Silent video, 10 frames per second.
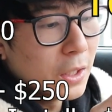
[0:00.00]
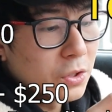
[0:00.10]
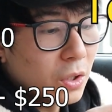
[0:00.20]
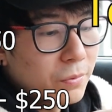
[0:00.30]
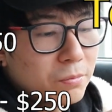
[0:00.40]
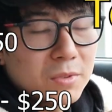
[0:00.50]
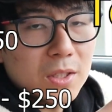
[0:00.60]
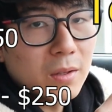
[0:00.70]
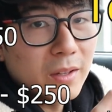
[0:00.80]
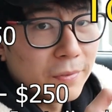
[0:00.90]
So
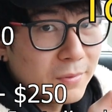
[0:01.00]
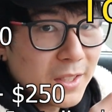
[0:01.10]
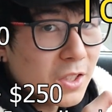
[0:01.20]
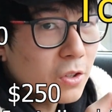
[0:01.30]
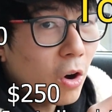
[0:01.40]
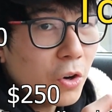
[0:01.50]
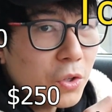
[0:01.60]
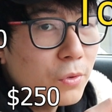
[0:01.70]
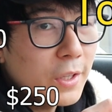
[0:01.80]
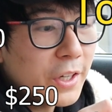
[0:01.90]
if this is all
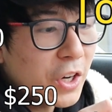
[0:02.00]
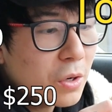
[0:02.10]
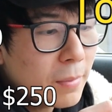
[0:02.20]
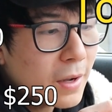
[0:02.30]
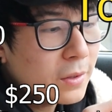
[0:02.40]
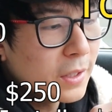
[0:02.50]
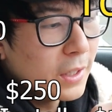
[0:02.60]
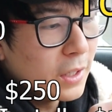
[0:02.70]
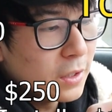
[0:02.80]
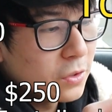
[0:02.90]
you really care about
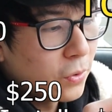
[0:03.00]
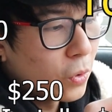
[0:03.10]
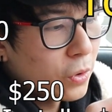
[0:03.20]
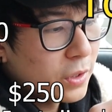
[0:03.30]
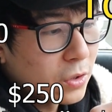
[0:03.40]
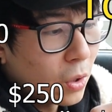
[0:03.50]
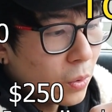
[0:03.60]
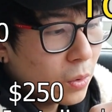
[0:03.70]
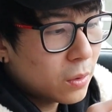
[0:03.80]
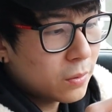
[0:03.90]
for the
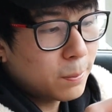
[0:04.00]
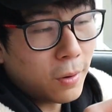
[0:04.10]
total